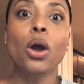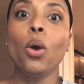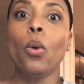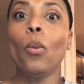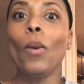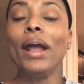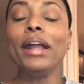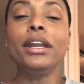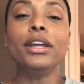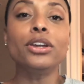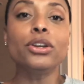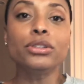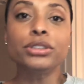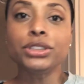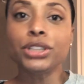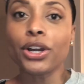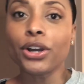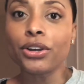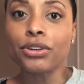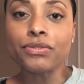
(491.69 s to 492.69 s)
waiting your
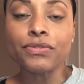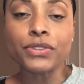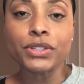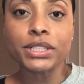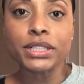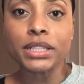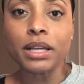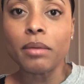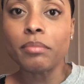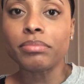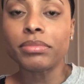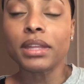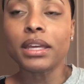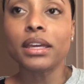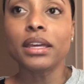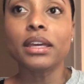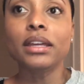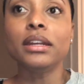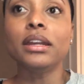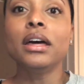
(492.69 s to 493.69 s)
turn for
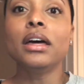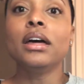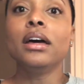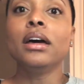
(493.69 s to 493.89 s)
something,